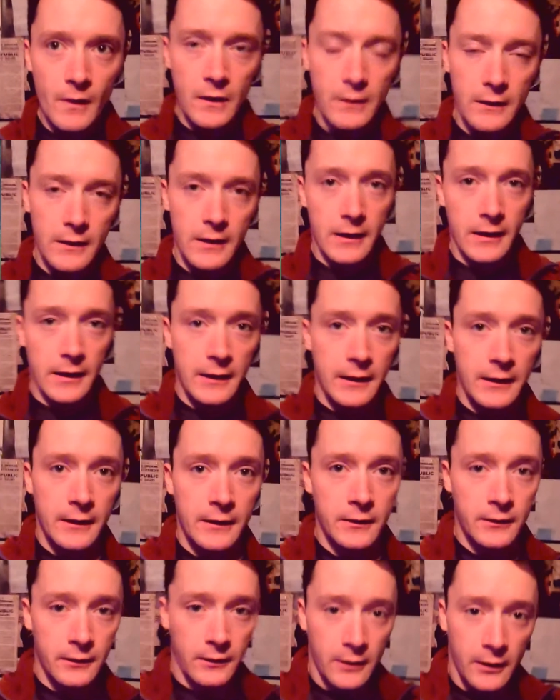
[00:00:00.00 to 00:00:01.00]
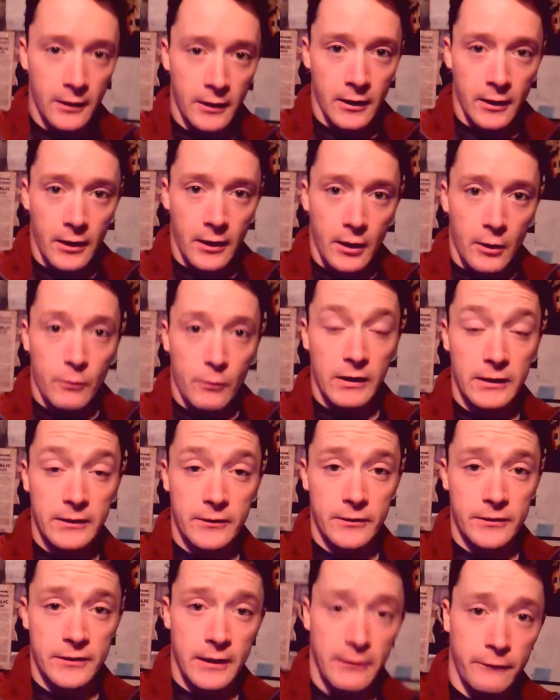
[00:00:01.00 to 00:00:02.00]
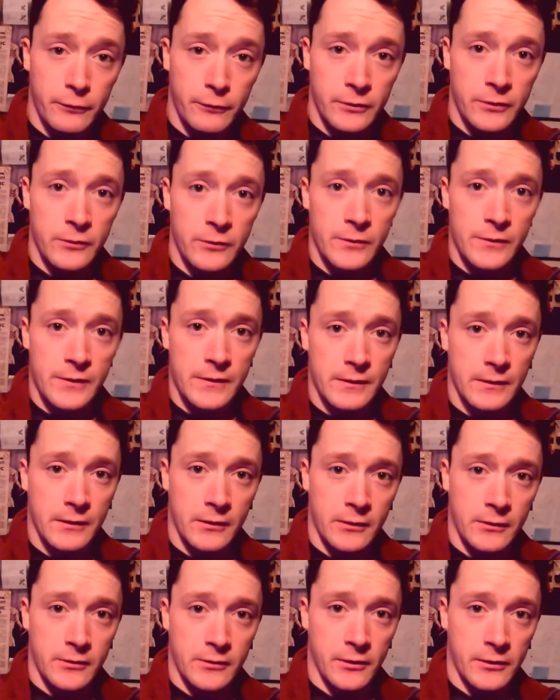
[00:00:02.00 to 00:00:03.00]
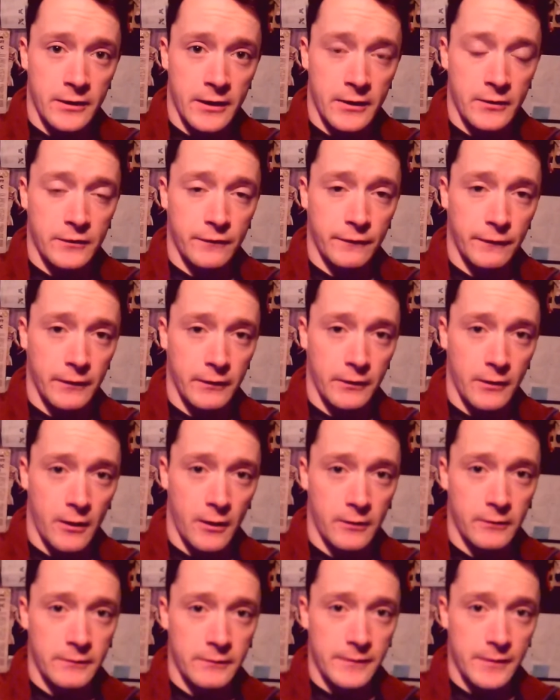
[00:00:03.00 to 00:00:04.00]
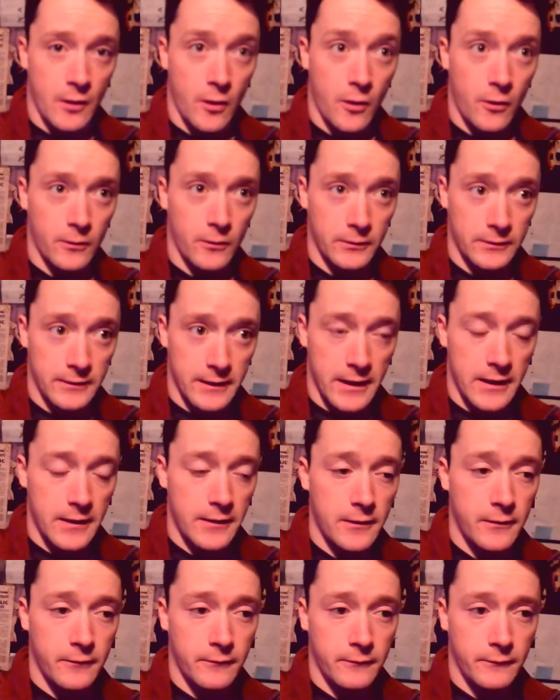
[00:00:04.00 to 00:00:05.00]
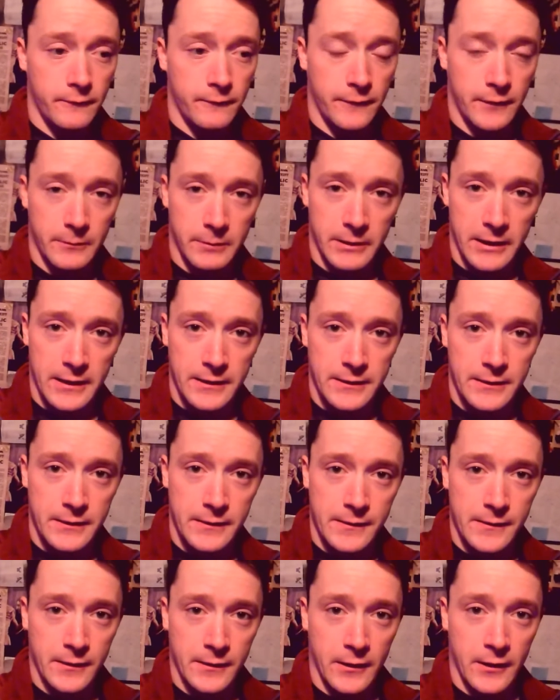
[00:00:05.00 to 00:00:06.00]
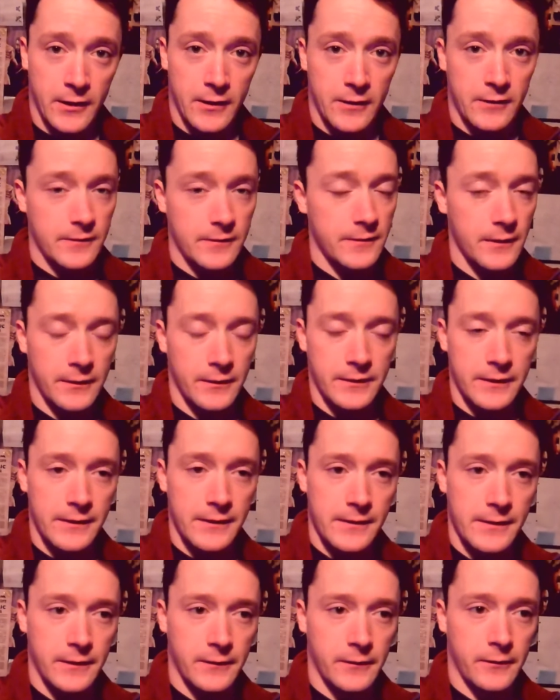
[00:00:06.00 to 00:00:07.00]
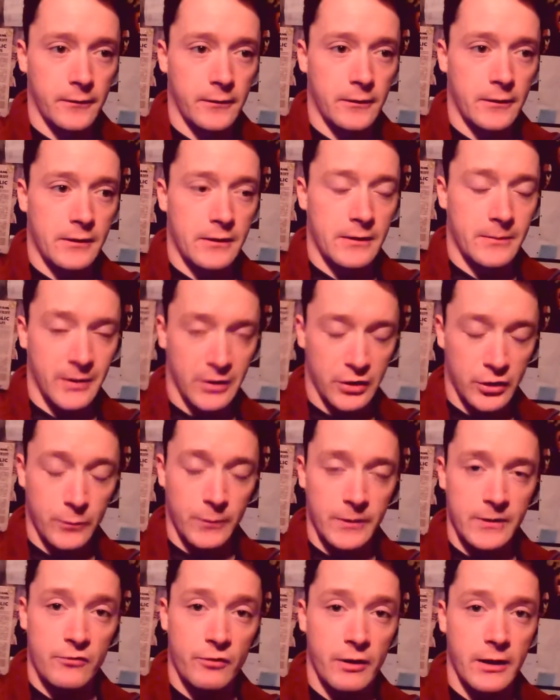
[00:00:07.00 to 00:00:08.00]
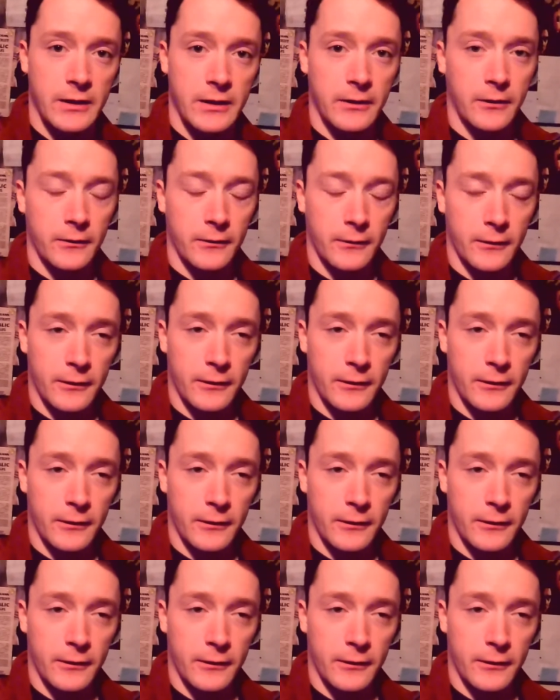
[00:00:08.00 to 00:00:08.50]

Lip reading: Well done to everyone who's turned out to Father Collins all day. Fair play to yous. It's not easy, especially when it's raining.